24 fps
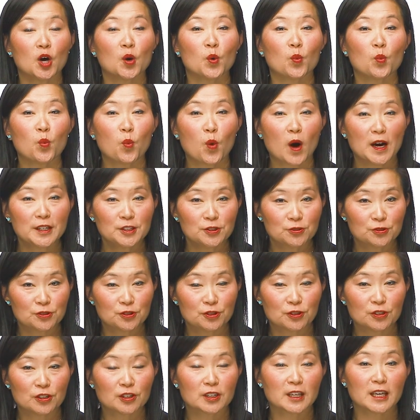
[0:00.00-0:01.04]
what you
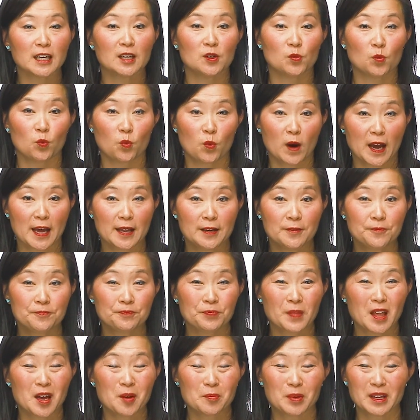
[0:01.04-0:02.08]
took, and when,
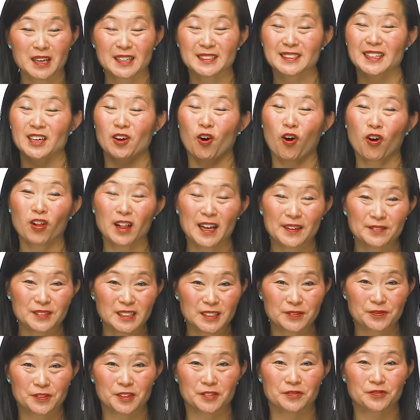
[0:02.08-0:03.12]
because they all have
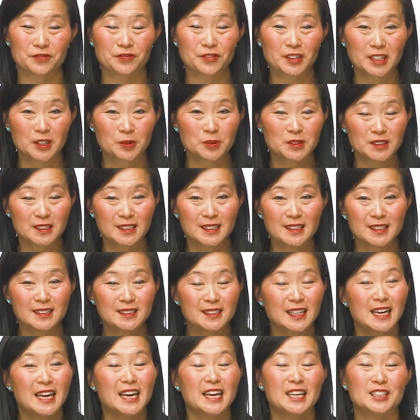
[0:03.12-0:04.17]
different frequencies.